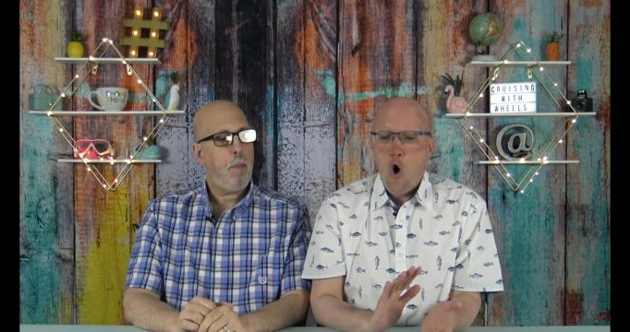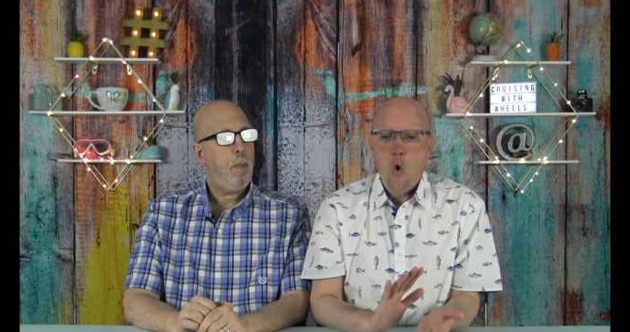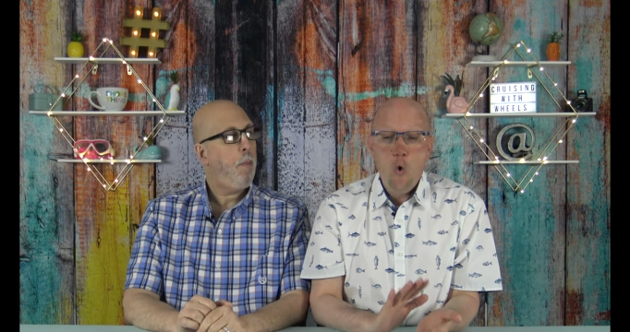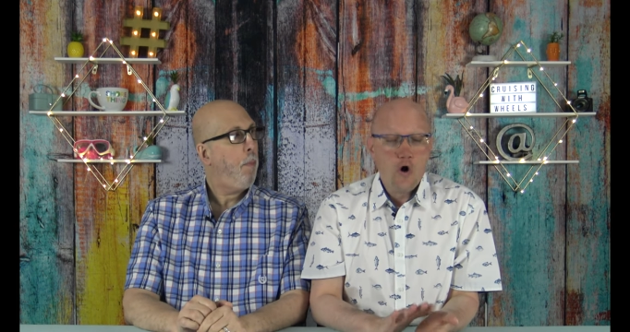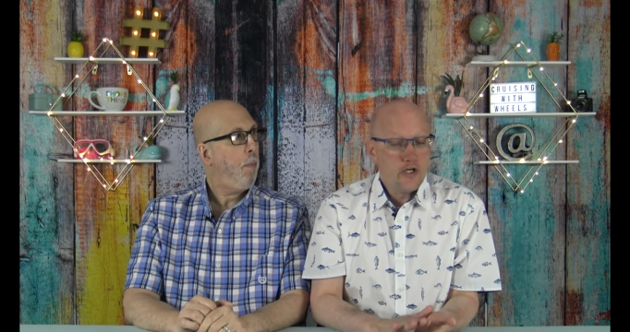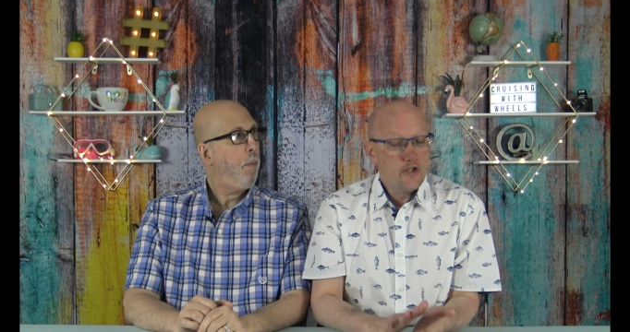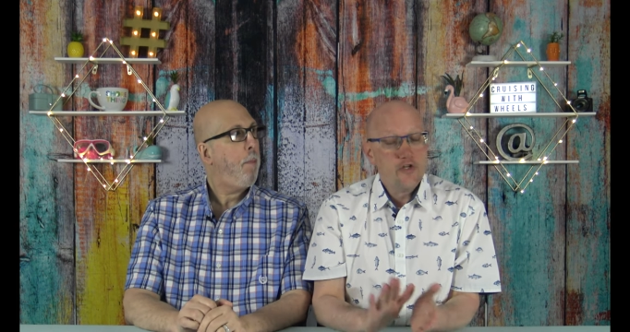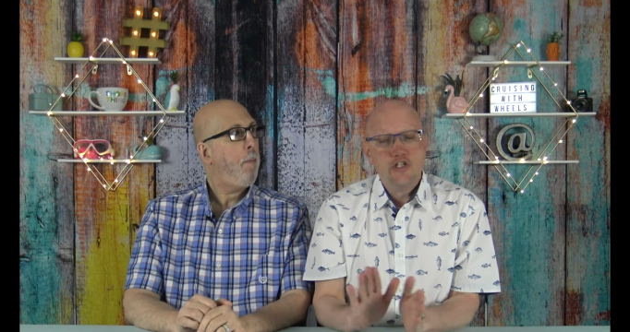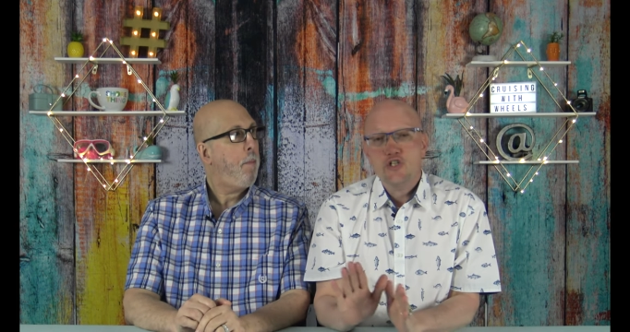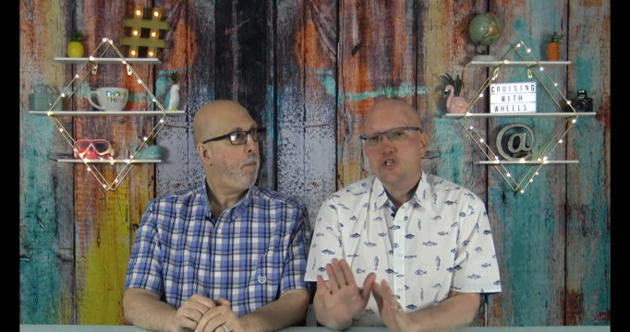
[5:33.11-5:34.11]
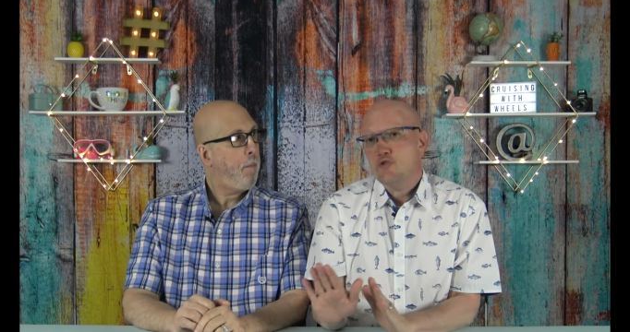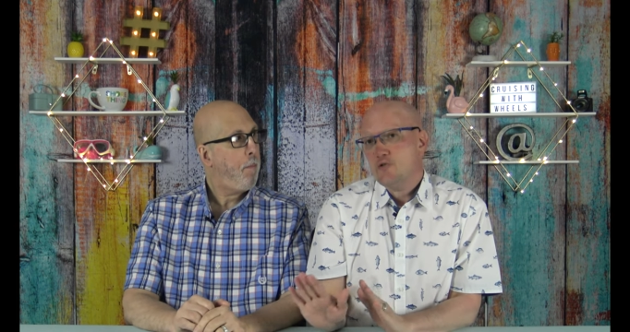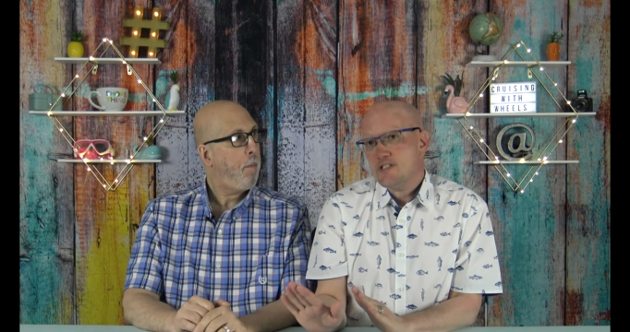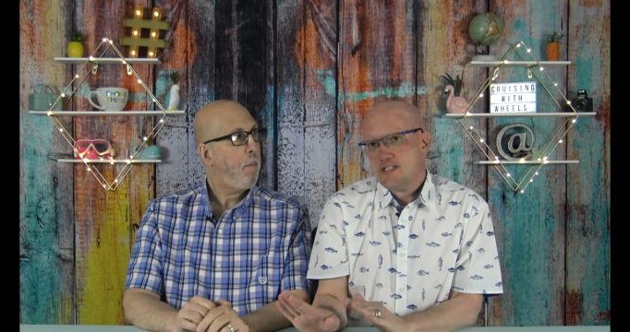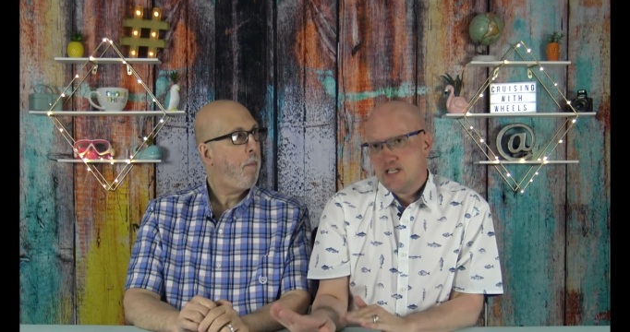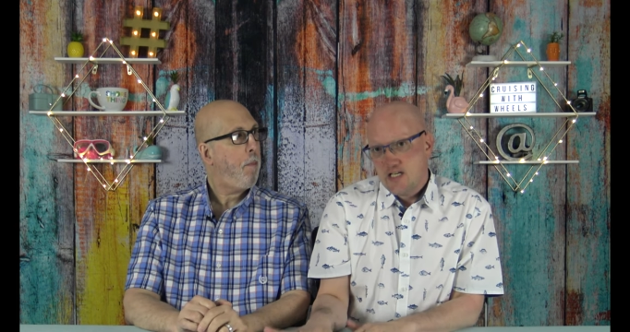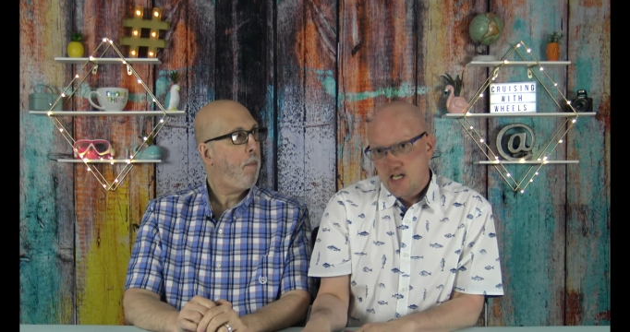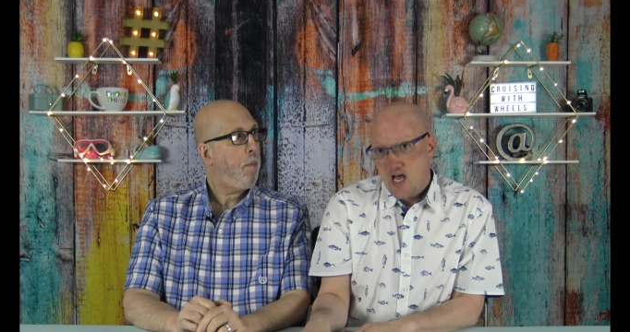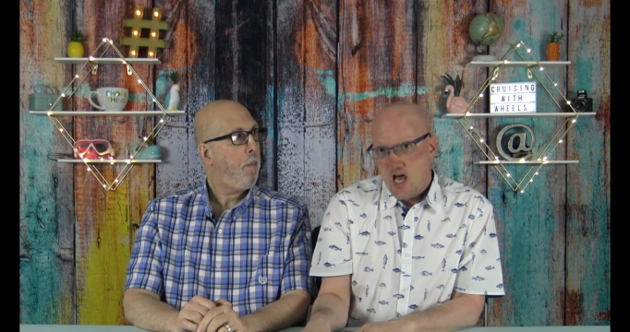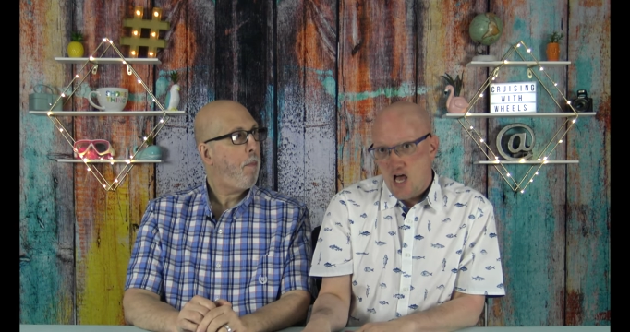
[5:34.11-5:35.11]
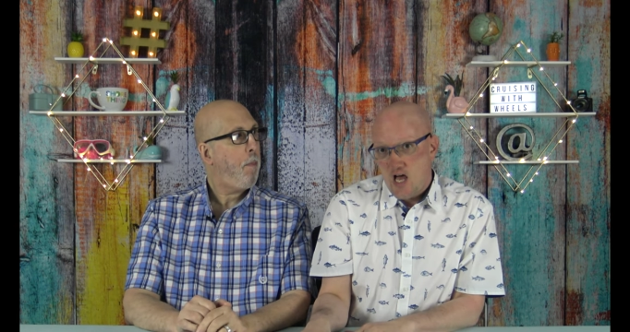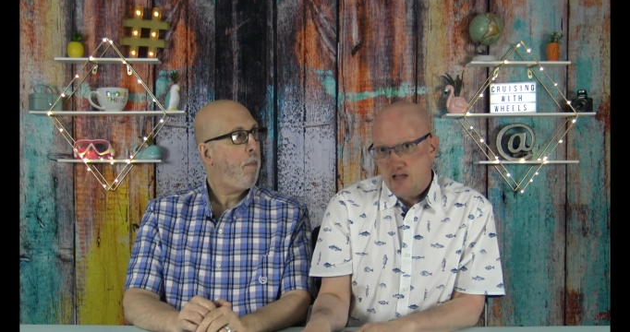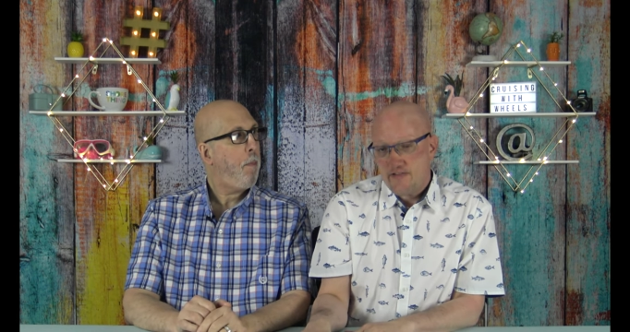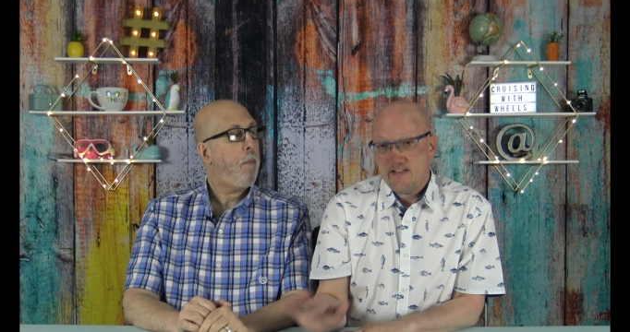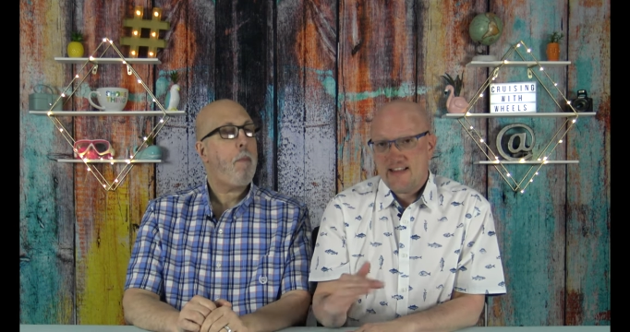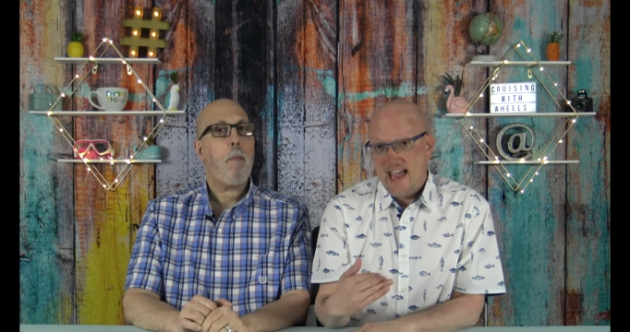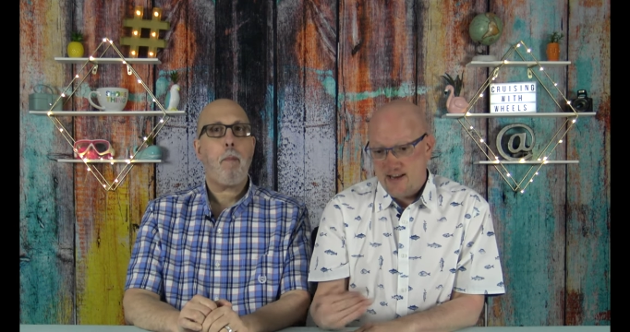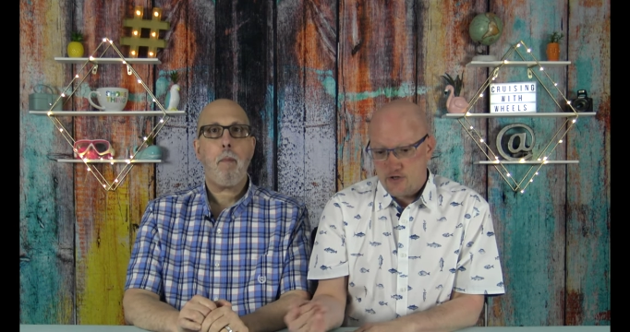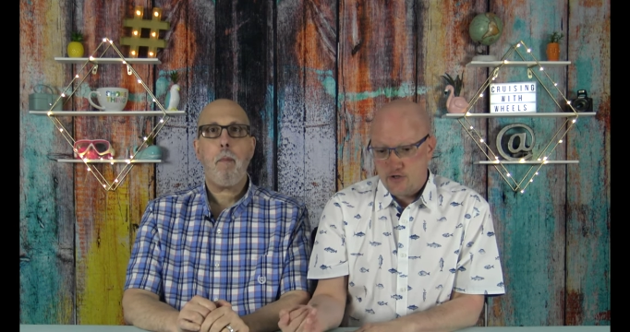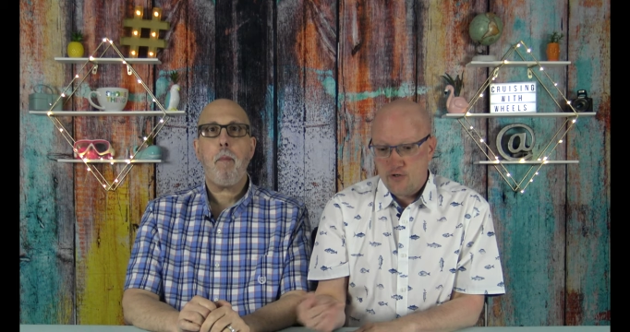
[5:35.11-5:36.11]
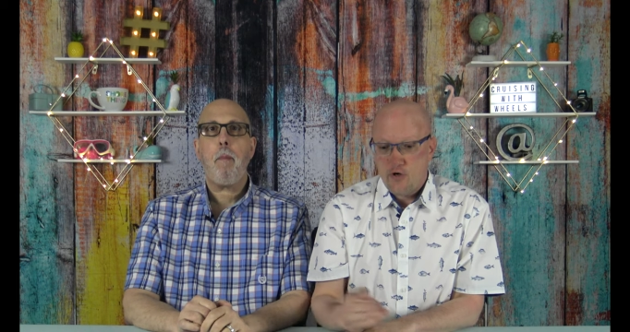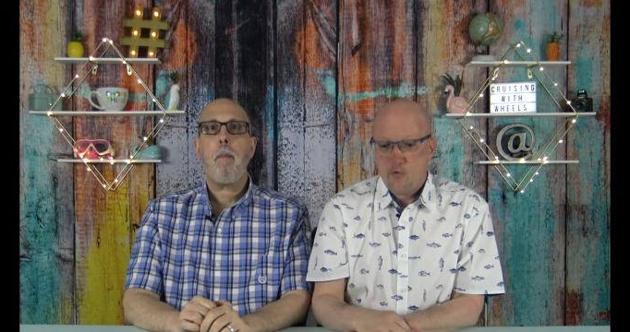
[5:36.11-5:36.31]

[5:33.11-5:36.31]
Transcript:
Speaker 1: or you can choose uh, the latter,